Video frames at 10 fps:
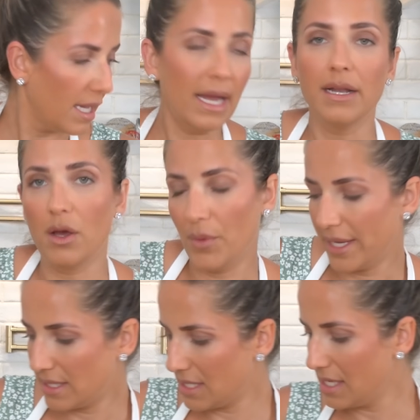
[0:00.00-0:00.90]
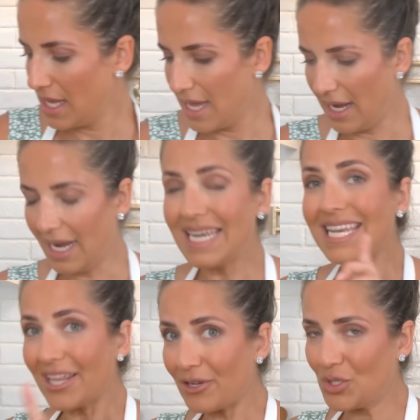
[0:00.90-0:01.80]
cannot wait.
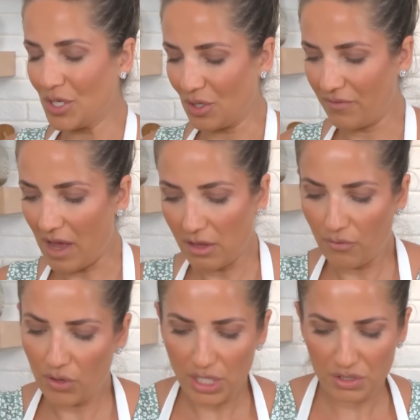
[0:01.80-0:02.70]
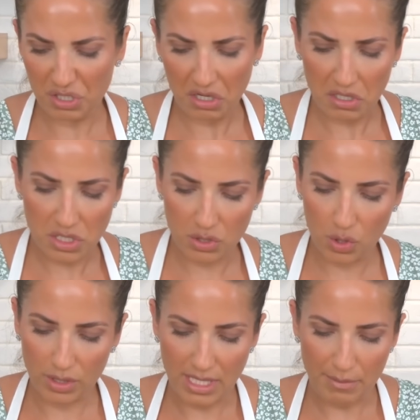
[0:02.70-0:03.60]
Another drizzle of olive oil. You could also
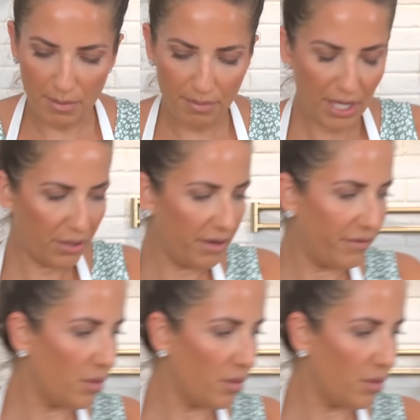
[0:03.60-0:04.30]
do a dab of butter if